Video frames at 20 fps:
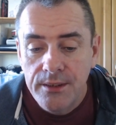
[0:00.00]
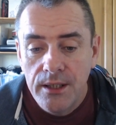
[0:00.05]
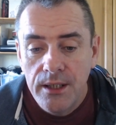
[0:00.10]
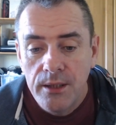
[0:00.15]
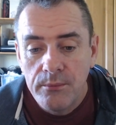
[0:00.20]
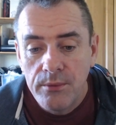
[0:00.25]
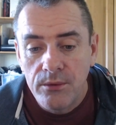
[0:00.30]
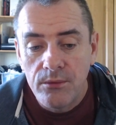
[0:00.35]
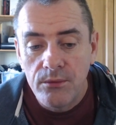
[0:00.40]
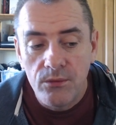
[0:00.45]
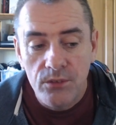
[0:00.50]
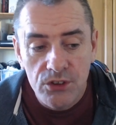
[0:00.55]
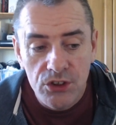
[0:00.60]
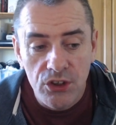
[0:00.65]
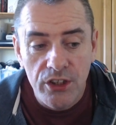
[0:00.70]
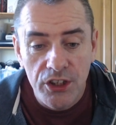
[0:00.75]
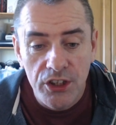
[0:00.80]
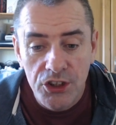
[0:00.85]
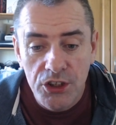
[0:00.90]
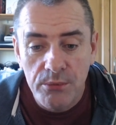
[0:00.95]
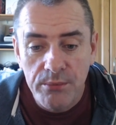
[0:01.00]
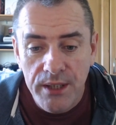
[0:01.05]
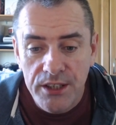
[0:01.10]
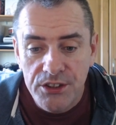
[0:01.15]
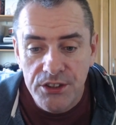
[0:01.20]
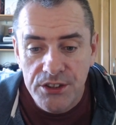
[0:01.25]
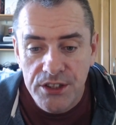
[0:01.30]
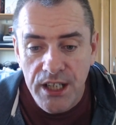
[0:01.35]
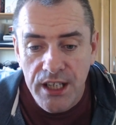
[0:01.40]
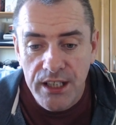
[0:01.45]
But Sunday should be
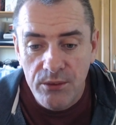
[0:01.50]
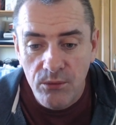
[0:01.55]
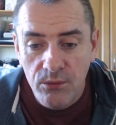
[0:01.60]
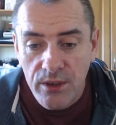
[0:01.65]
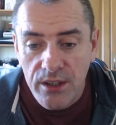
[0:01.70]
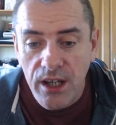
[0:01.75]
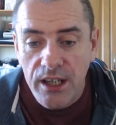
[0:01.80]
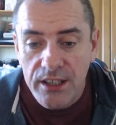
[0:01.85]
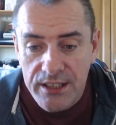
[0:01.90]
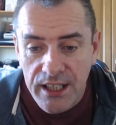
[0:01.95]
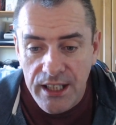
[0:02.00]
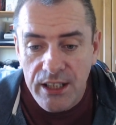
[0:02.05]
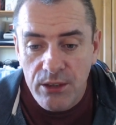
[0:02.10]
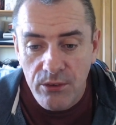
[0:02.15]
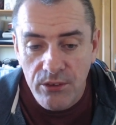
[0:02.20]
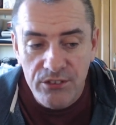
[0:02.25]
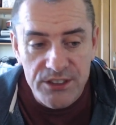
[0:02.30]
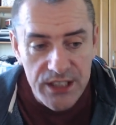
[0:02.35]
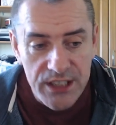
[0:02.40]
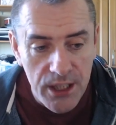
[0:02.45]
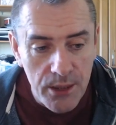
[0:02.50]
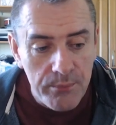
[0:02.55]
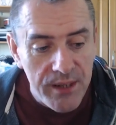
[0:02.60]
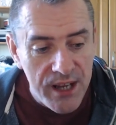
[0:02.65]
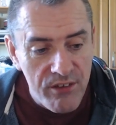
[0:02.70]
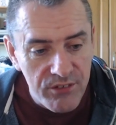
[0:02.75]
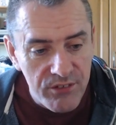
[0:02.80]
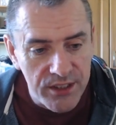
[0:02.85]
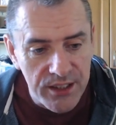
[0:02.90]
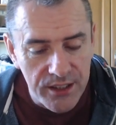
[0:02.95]
entertaining. I think we've set up
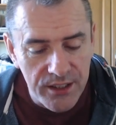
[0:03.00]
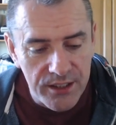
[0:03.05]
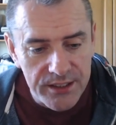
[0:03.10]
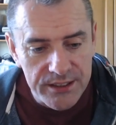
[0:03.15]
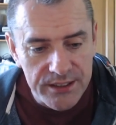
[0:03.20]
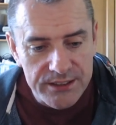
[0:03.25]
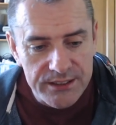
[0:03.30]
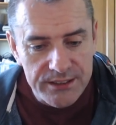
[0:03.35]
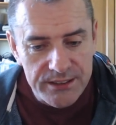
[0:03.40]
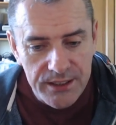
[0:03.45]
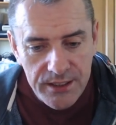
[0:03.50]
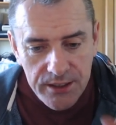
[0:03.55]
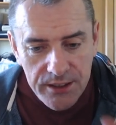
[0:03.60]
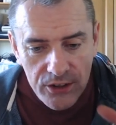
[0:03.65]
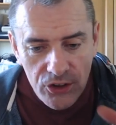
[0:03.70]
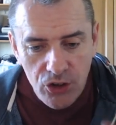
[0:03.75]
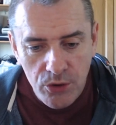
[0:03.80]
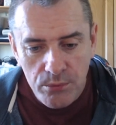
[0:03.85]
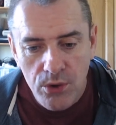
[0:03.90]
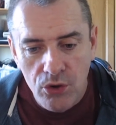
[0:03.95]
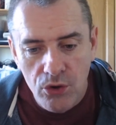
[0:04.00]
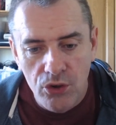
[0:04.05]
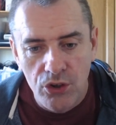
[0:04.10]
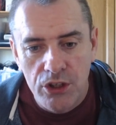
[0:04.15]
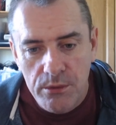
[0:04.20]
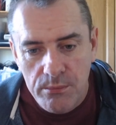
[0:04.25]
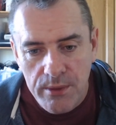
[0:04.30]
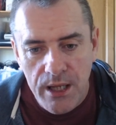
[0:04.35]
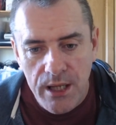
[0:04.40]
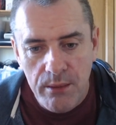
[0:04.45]
everything on this computer to
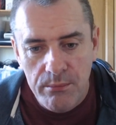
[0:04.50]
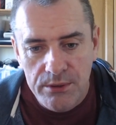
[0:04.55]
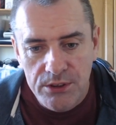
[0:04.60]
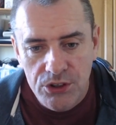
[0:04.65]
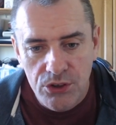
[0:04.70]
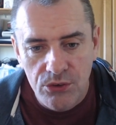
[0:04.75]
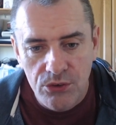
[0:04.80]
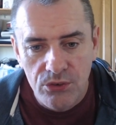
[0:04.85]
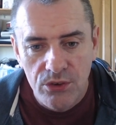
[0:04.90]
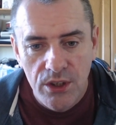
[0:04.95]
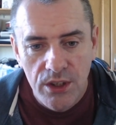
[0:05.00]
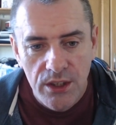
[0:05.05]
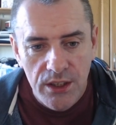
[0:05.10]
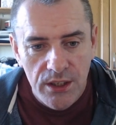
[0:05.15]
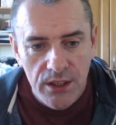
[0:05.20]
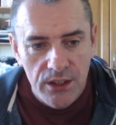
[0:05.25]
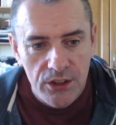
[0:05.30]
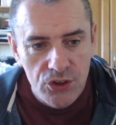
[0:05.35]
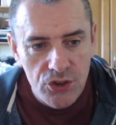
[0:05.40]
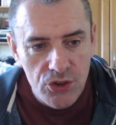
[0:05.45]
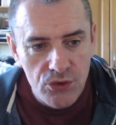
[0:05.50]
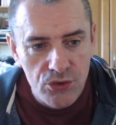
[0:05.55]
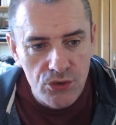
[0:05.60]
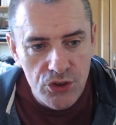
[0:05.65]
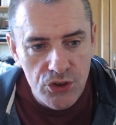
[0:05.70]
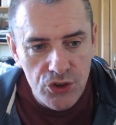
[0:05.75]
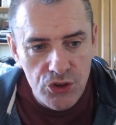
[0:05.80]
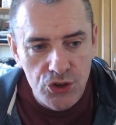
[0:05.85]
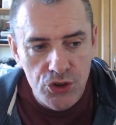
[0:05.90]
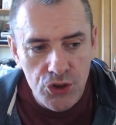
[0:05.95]
be able to do
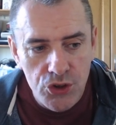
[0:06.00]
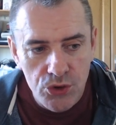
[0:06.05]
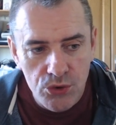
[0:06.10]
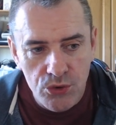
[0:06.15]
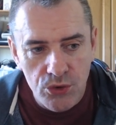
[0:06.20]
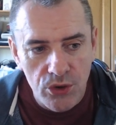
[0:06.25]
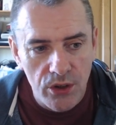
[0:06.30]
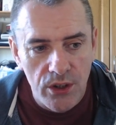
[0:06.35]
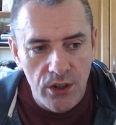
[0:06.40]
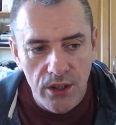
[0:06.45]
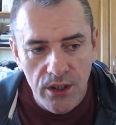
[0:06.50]
the dual.